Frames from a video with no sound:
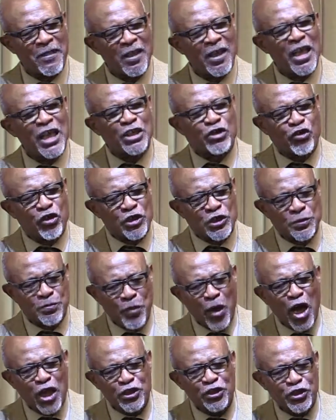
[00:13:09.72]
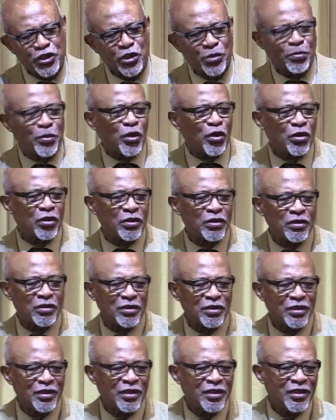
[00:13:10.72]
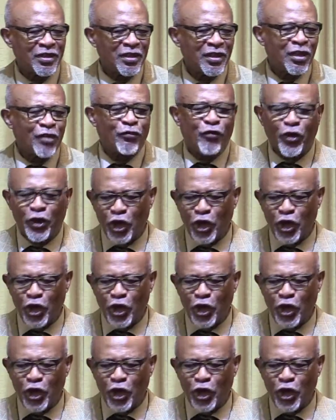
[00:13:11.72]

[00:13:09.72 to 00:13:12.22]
is responsible for